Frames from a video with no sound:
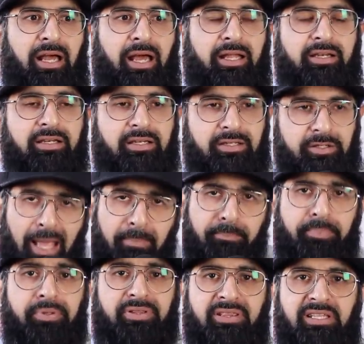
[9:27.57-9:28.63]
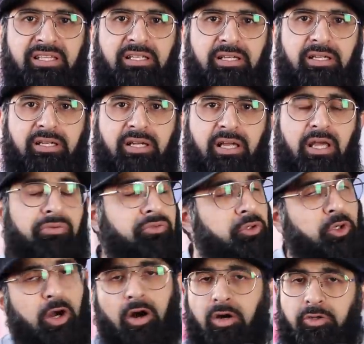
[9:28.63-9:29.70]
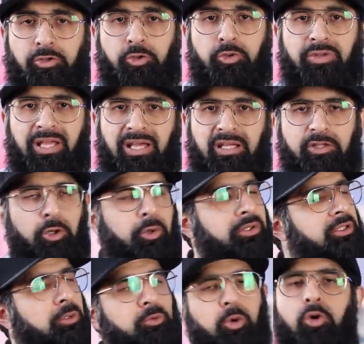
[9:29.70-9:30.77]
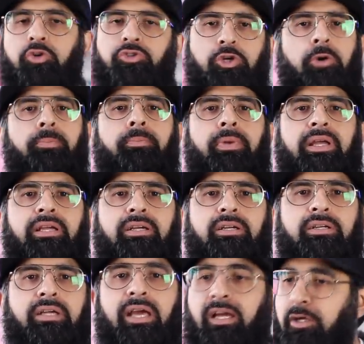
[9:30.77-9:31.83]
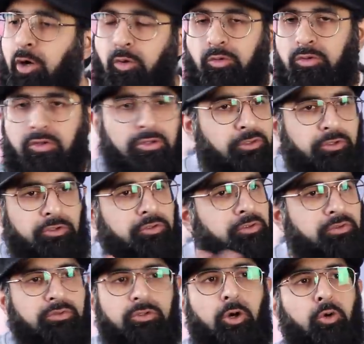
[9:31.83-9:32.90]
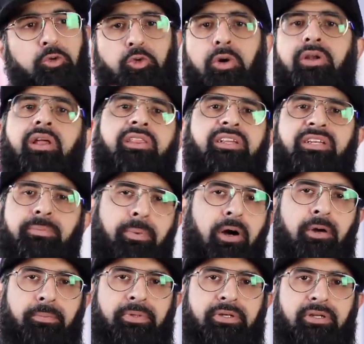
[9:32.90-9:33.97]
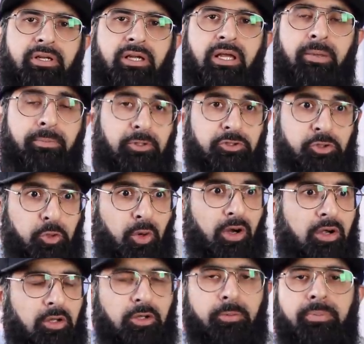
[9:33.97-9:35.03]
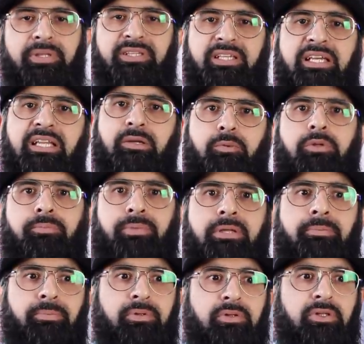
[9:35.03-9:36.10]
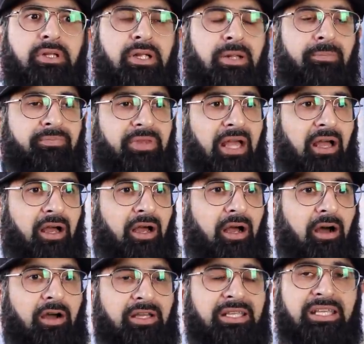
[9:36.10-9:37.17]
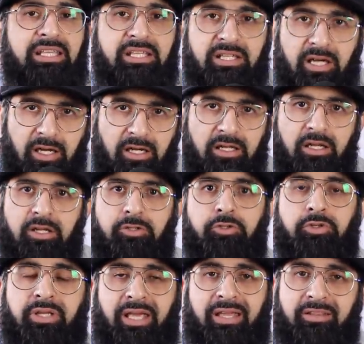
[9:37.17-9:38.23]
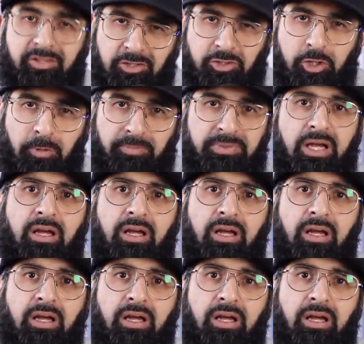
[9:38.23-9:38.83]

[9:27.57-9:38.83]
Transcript: and empathy. If you can't do that, you're in the wrong job, mate. Yeah, go go to another department because you are going to be dealing with people that are eager to get the job